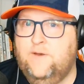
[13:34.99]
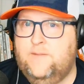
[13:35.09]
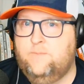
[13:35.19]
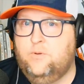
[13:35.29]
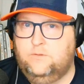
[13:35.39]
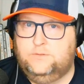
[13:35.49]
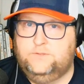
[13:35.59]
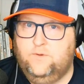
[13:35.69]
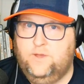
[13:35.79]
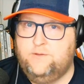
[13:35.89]
find the
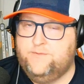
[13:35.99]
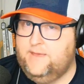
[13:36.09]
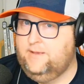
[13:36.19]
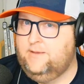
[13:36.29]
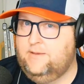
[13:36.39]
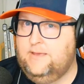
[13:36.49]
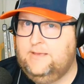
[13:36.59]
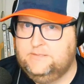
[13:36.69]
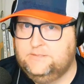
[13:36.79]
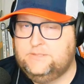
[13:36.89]
pulse of what your thing
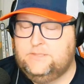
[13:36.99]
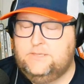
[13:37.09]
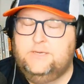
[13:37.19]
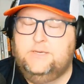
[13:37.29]
is.